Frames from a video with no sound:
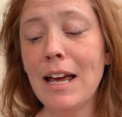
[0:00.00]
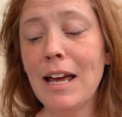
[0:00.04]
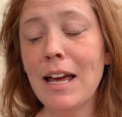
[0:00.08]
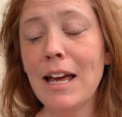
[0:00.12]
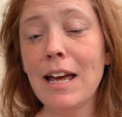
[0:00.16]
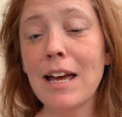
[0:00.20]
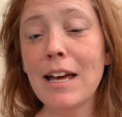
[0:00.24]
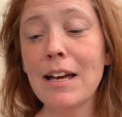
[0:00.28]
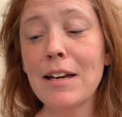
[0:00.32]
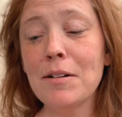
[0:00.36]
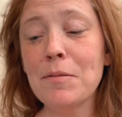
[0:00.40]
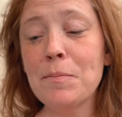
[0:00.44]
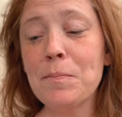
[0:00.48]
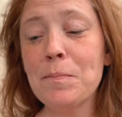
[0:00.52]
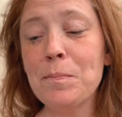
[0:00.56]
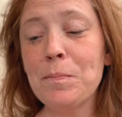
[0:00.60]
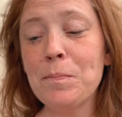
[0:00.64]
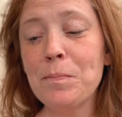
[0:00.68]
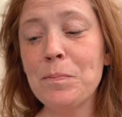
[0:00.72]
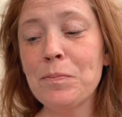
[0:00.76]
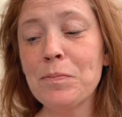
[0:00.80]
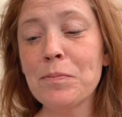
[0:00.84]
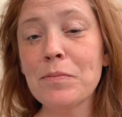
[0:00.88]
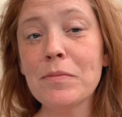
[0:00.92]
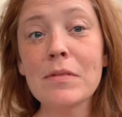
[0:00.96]

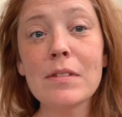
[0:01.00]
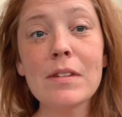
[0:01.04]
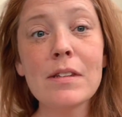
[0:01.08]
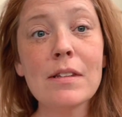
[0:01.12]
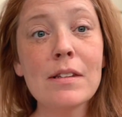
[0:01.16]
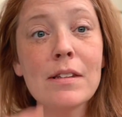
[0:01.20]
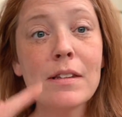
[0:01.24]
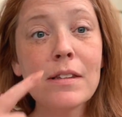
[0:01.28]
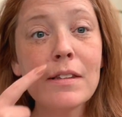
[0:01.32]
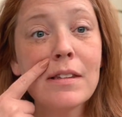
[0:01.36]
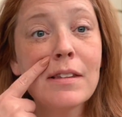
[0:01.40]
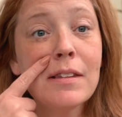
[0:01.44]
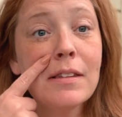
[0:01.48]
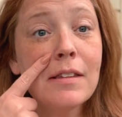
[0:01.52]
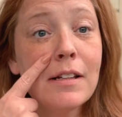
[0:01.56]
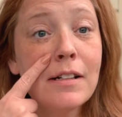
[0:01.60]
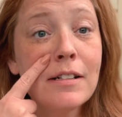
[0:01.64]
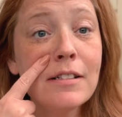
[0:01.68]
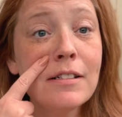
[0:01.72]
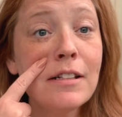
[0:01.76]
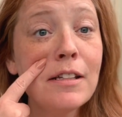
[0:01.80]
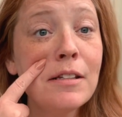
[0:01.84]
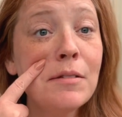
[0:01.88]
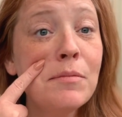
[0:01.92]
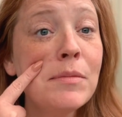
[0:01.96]

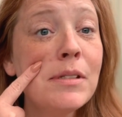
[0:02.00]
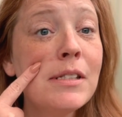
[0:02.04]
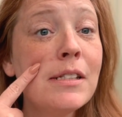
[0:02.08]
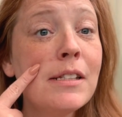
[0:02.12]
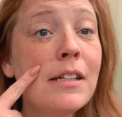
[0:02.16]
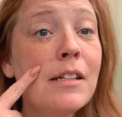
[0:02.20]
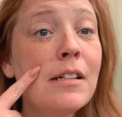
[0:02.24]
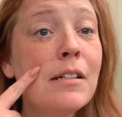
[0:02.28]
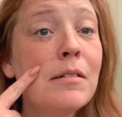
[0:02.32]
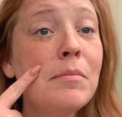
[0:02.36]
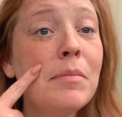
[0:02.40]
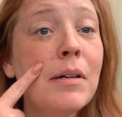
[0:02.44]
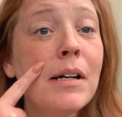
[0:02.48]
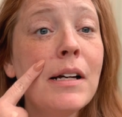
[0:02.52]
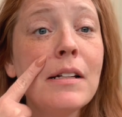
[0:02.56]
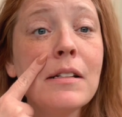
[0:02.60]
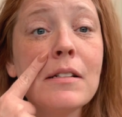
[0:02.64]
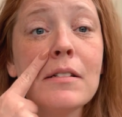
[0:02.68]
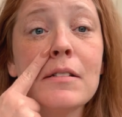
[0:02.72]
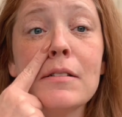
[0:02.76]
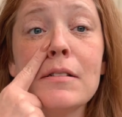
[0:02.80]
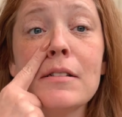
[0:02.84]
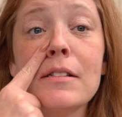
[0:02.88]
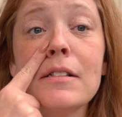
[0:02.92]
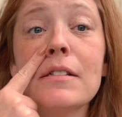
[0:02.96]
There's another mosquito bite.
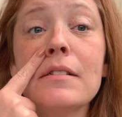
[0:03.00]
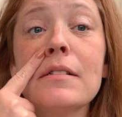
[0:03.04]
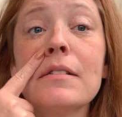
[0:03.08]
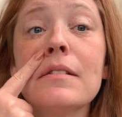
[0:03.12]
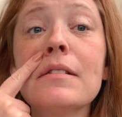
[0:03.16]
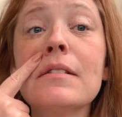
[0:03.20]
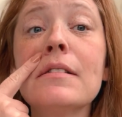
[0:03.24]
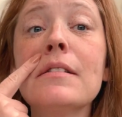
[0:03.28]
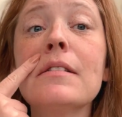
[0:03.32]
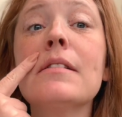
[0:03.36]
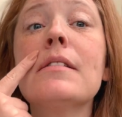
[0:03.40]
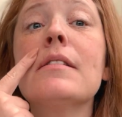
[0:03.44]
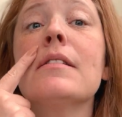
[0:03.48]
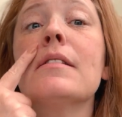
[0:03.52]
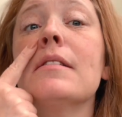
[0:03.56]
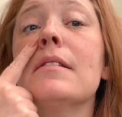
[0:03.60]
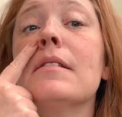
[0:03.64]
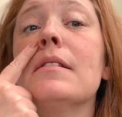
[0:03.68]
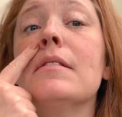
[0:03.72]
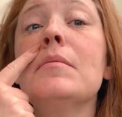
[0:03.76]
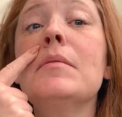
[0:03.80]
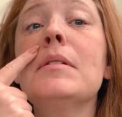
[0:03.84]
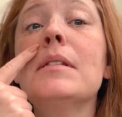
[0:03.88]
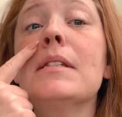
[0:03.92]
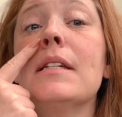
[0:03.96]
Told you.
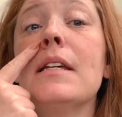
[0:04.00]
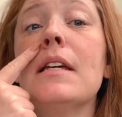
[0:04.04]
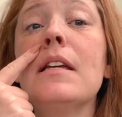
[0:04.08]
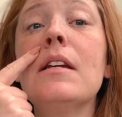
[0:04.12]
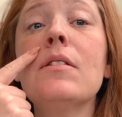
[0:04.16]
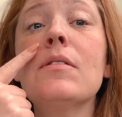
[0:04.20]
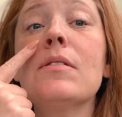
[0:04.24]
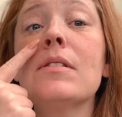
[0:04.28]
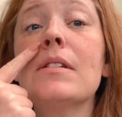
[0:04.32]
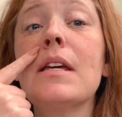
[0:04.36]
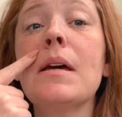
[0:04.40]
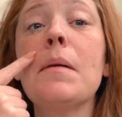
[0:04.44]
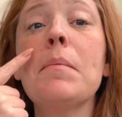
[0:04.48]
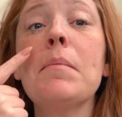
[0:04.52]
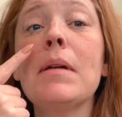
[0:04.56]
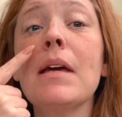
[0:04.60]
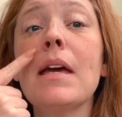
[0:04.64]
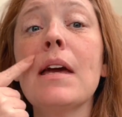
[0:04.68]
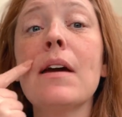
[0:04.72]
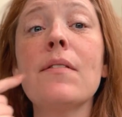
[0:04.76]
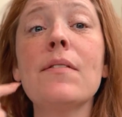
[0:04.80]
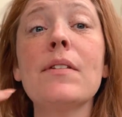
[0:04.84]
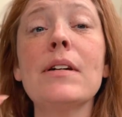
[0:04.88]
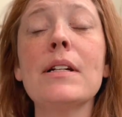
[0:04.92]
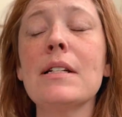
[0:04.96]
Mosquitoes get me
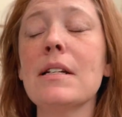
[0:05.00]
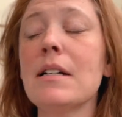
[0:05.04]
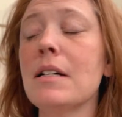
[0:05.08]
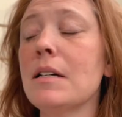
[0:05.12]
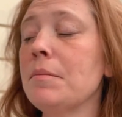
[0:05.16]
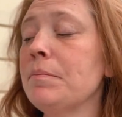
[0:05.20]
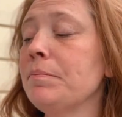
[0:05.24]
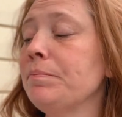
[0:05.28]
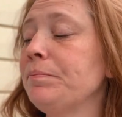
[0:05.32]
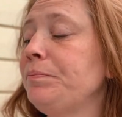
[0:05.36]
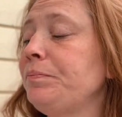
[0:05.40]
every time.